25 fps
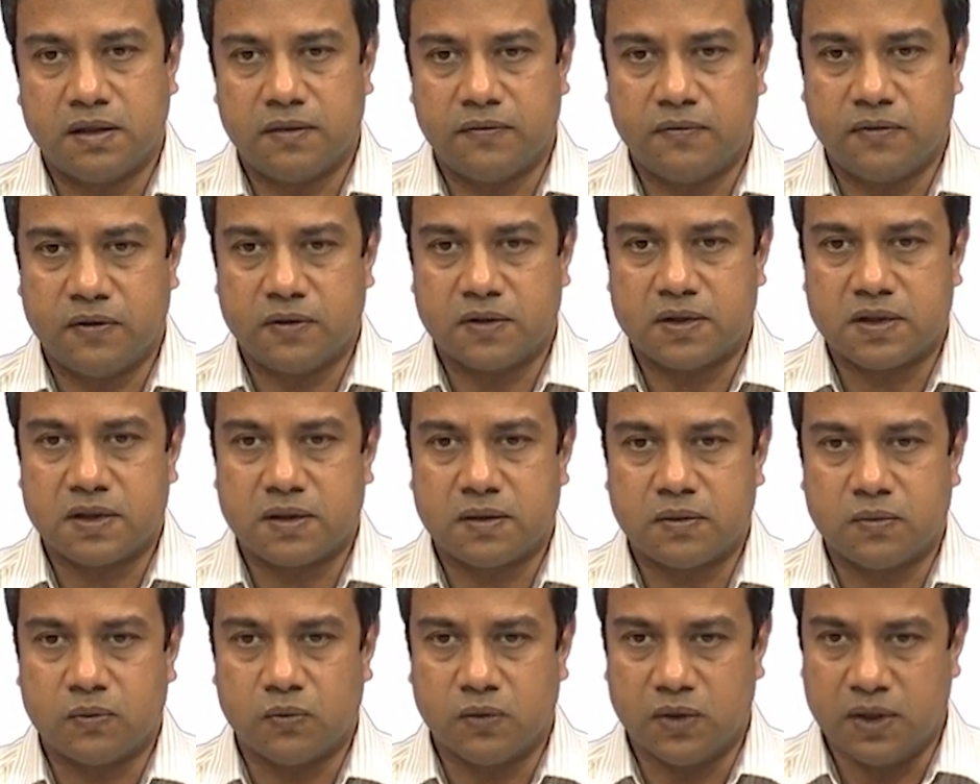
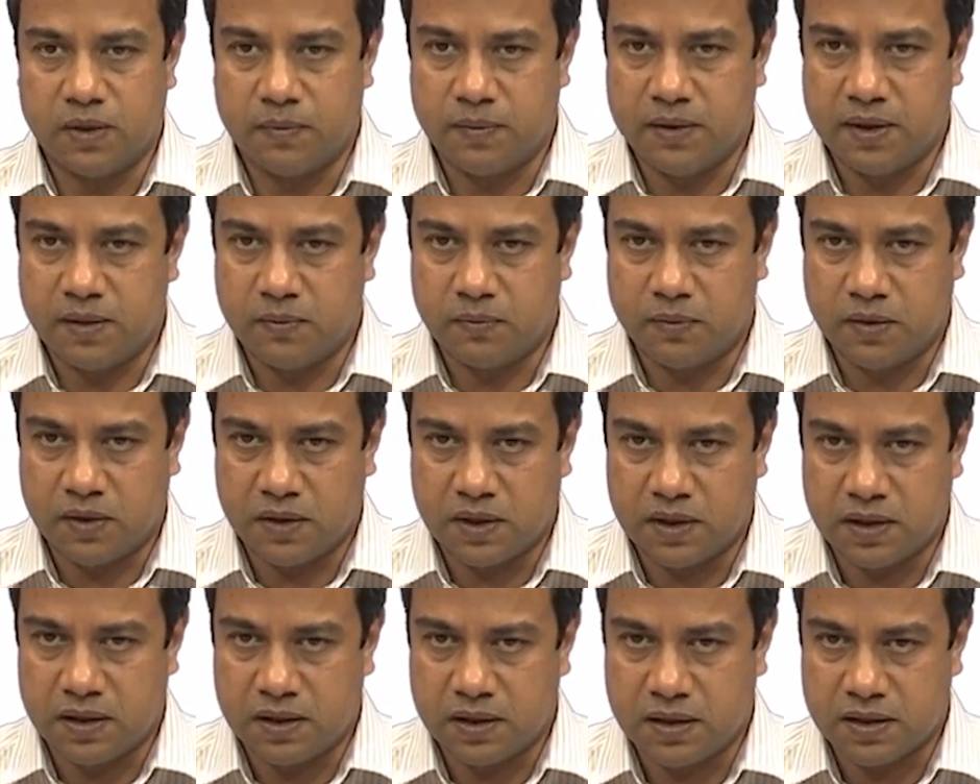diffusion will be
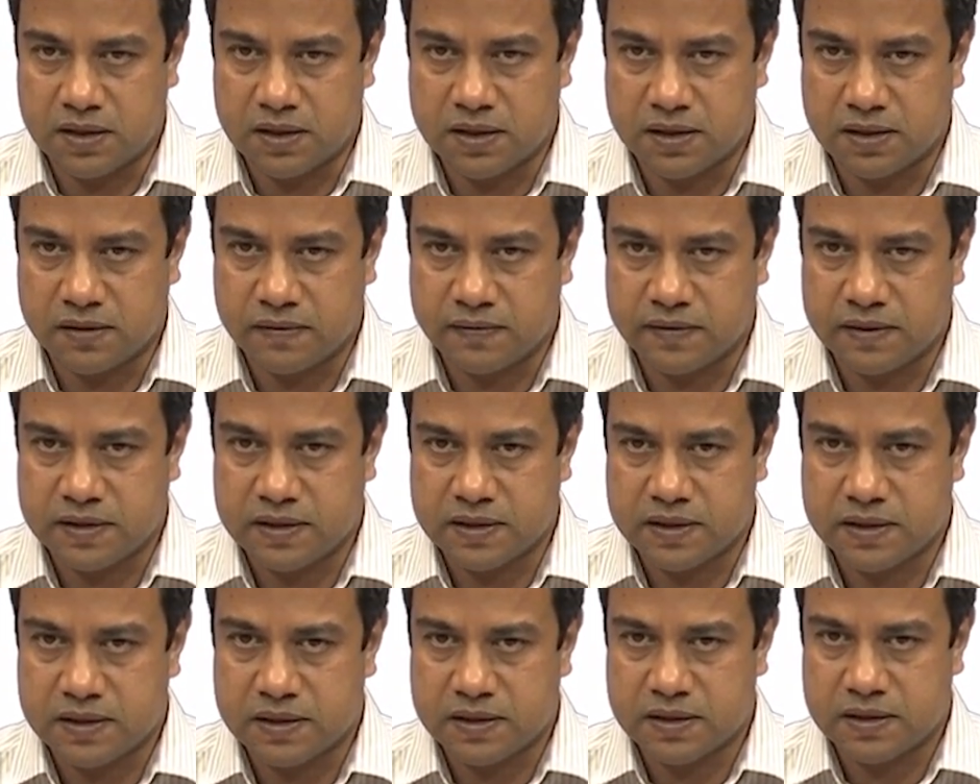important near
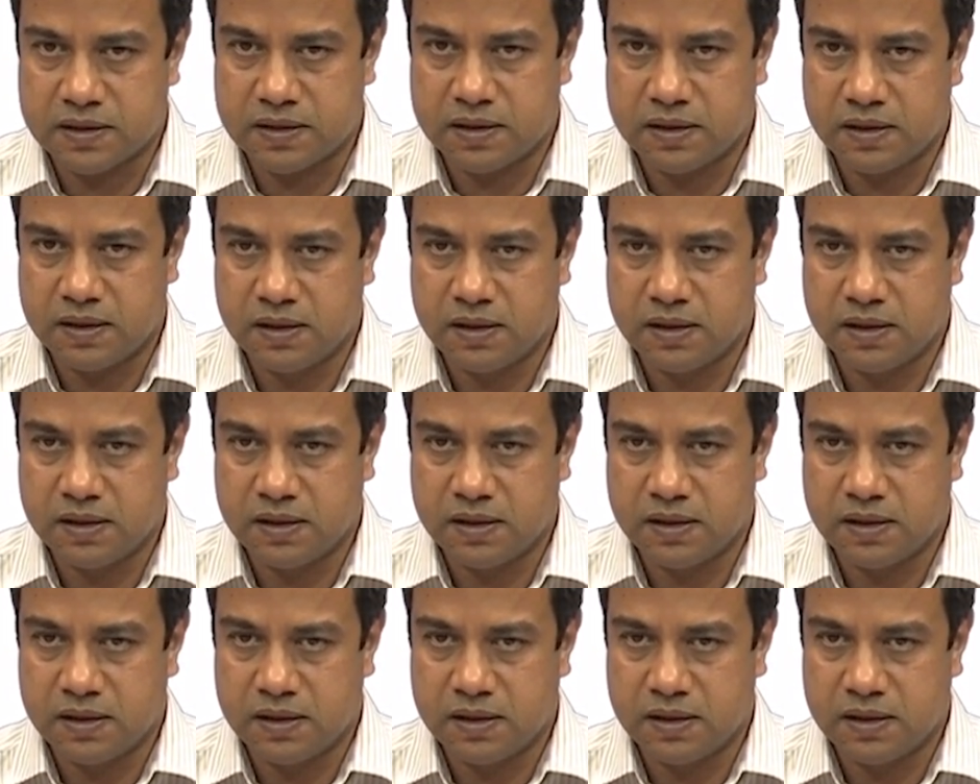surfaces.